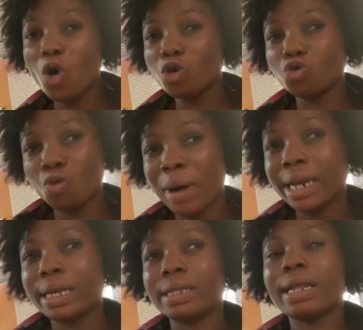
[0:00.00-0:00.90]
old
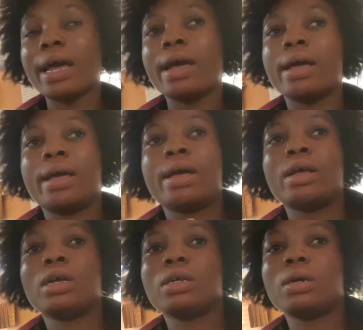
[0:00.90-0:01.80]
woman in
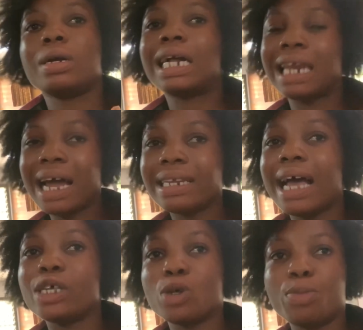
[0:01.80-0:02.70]
the clan
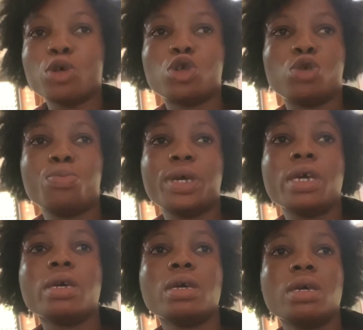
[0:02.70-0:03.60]
that is supposed to be
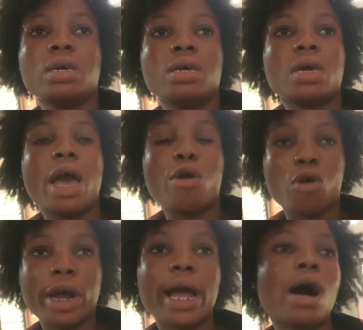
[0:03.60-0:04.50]
a
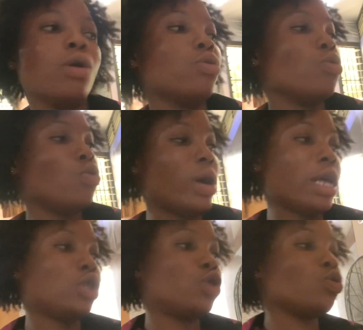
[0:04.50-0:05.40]
royal
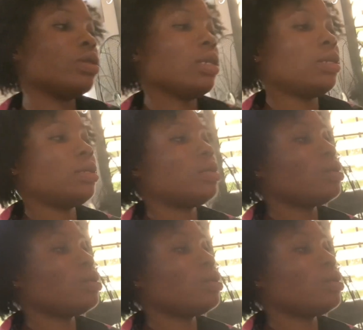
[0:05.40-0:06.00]
and still this.